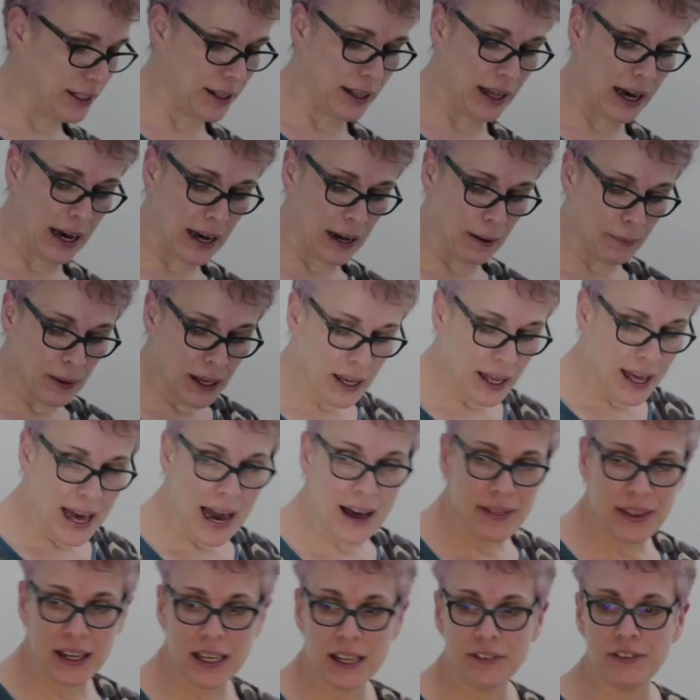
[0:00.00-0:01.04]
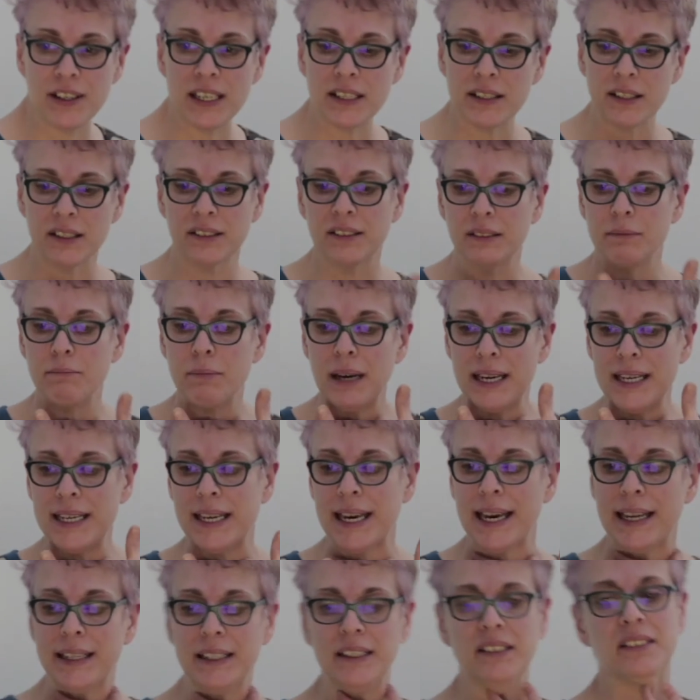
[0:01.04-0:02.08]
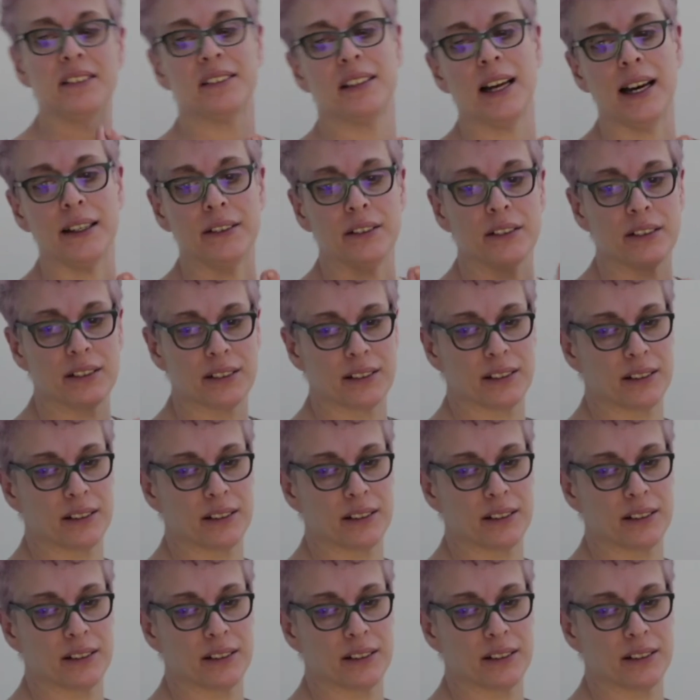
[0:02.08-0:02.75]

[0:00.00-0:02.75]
at that. And then if it doesn't make any sense,